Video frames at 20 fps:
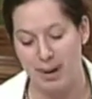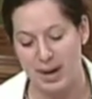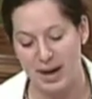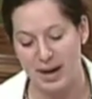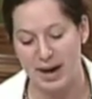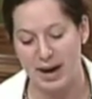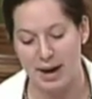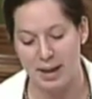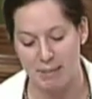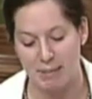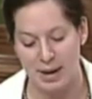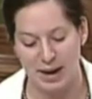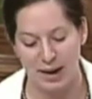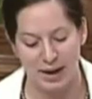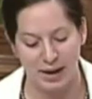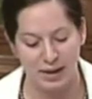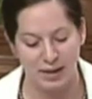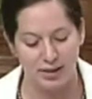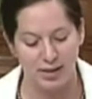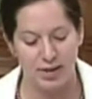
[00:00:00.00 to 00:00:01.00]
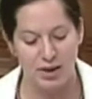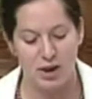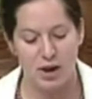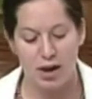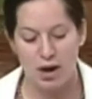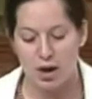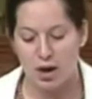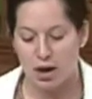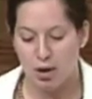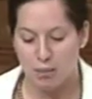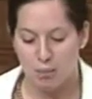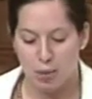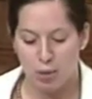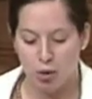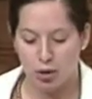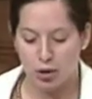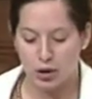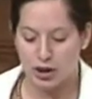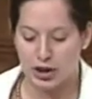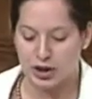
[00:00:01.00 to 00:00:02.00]
having the
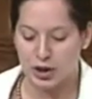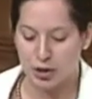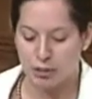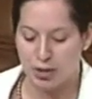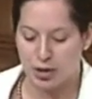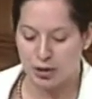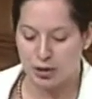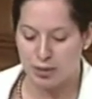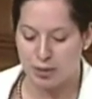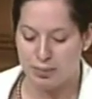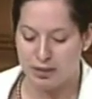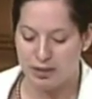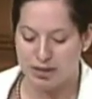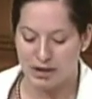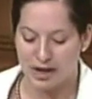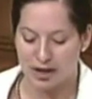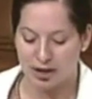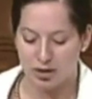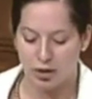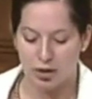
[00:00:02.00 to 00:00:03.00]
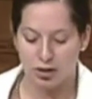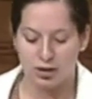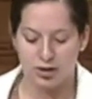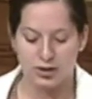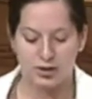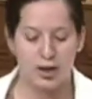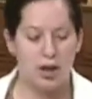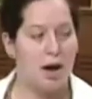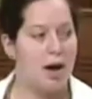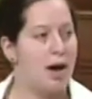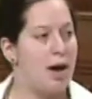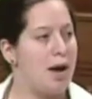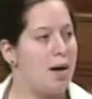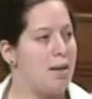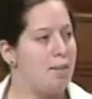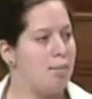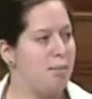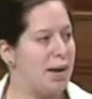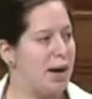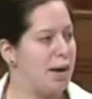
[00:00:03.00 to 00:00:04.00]
2005
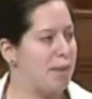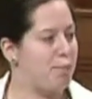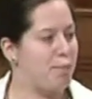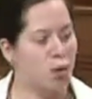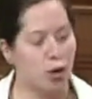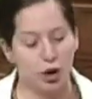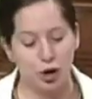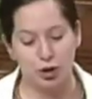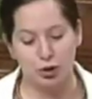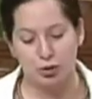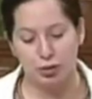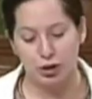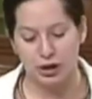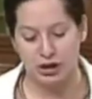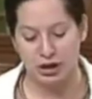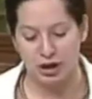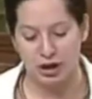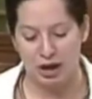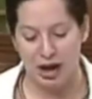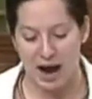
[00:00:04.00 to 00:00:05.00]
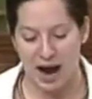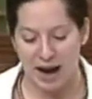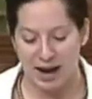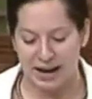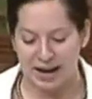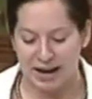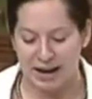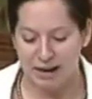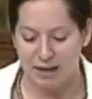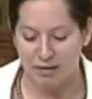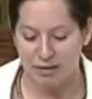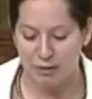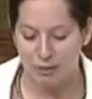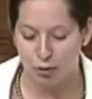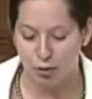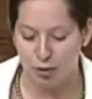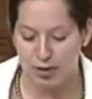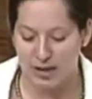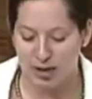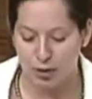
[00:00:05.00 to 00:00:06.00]
amendment of the CPPNM
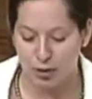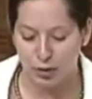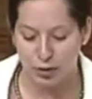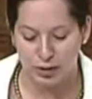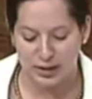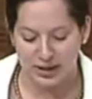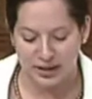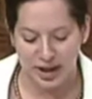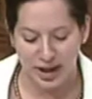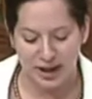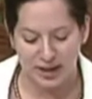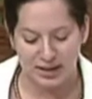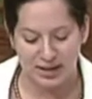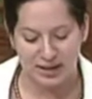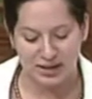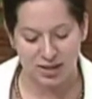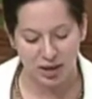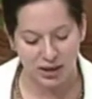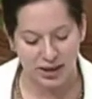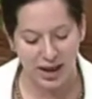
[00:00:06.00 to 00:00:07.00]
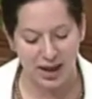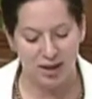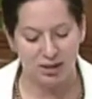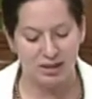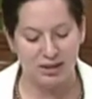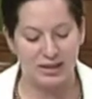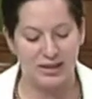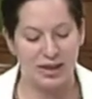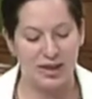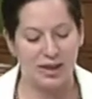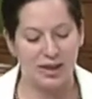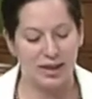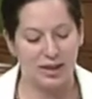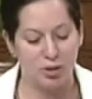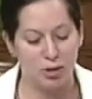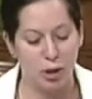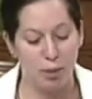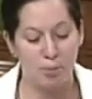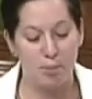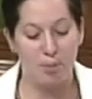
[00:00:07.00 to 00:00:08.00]
in place by the
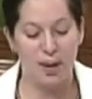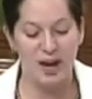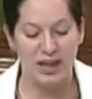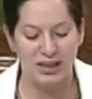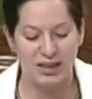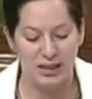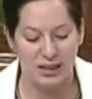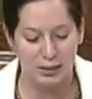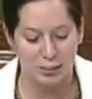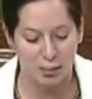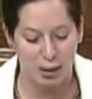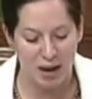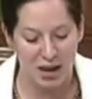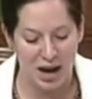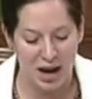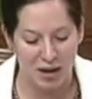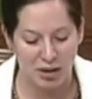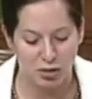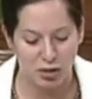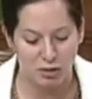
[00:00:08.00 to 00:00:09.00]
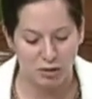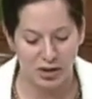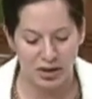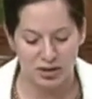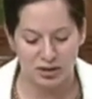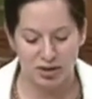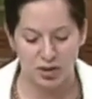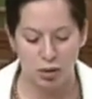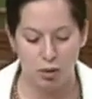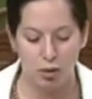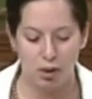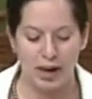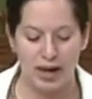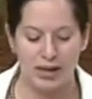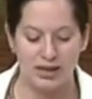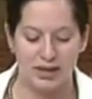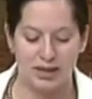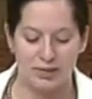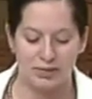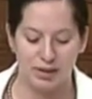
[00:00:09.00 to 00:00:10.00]
2014 summit. To achieve
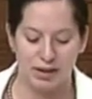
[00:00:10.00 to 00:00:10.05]
that,